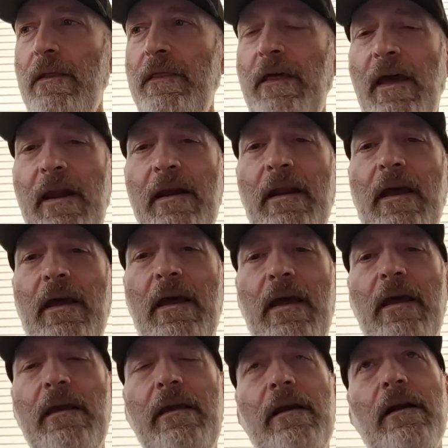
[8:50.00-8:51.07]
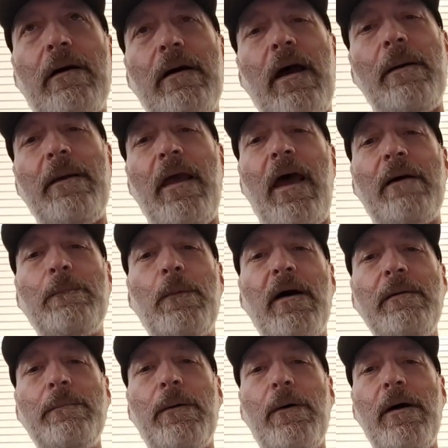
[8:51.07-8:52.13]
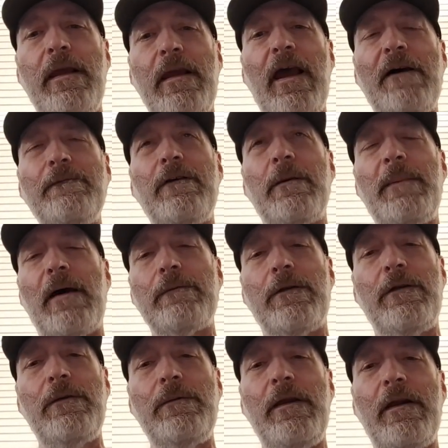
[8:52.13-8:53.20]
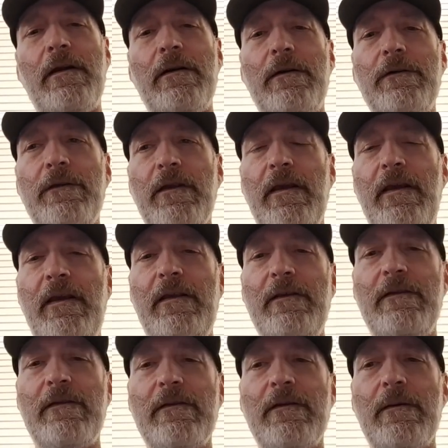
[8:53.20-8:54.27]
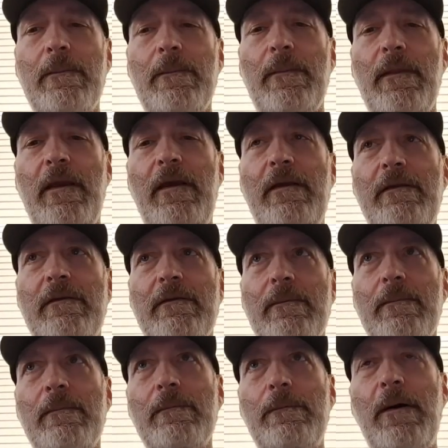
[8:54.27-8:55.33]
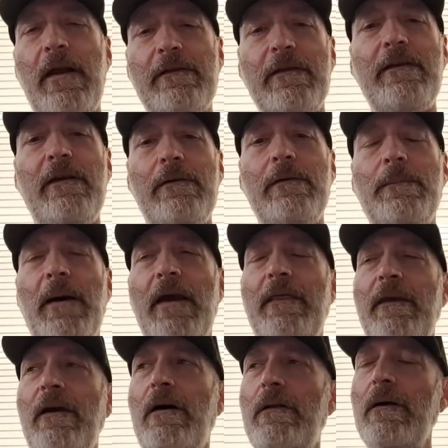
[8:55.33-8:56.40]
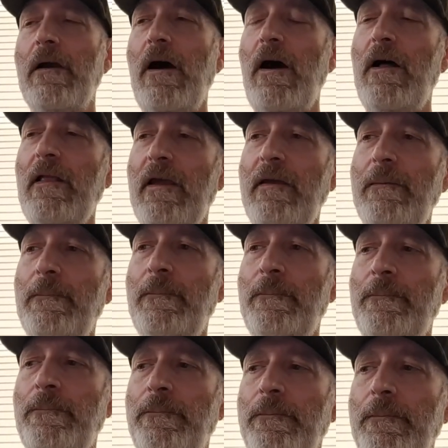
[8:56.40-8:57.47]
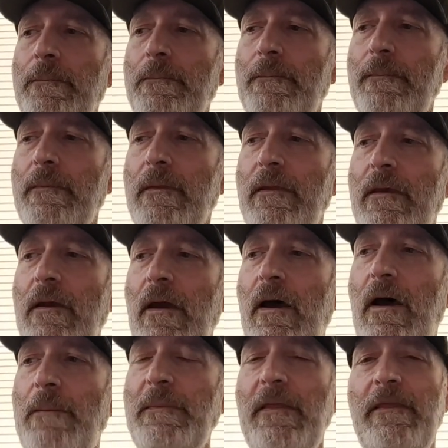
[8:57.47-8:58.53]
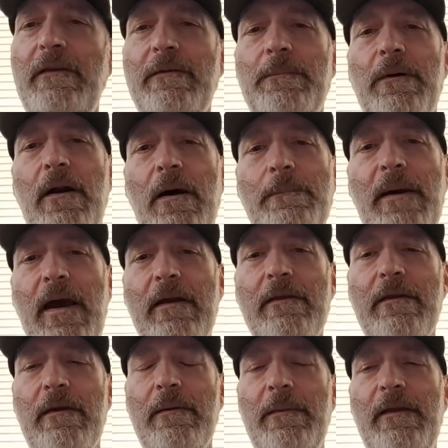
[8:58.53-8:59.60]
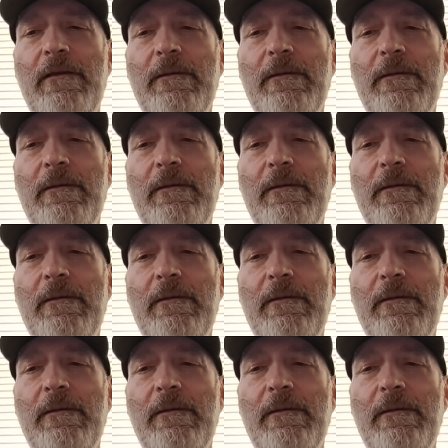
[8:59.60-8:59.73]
Then, at one point, after about 2 years, he's rescued by the Oankali, and he's brought back to